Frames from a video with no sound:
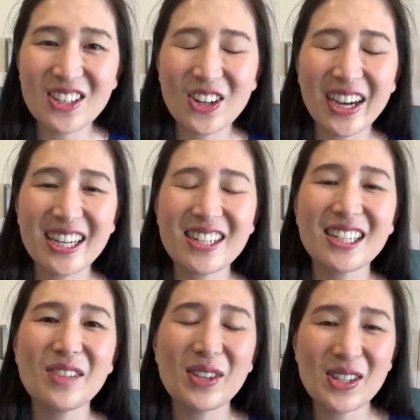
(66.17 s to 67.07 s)
trying
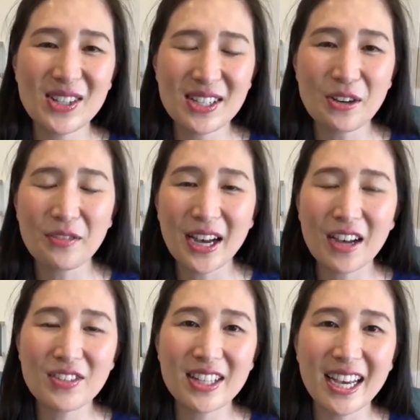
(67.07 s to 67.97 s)
to limit yourself
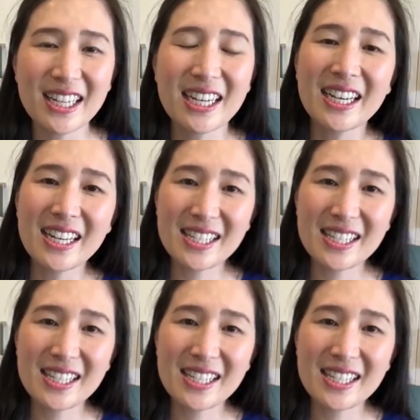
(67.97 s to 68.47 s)
after that.